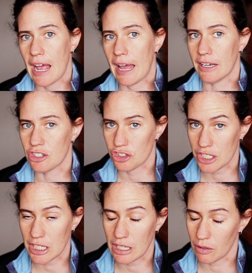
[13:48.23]
And
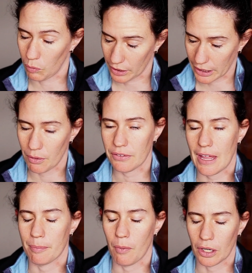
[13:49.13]
we're going to go into
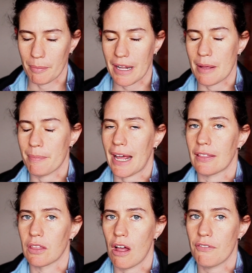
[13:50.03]
that more in a minute, but I
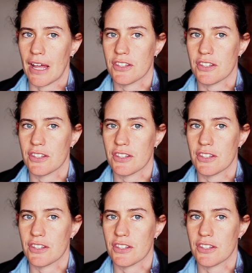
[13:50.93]
love that.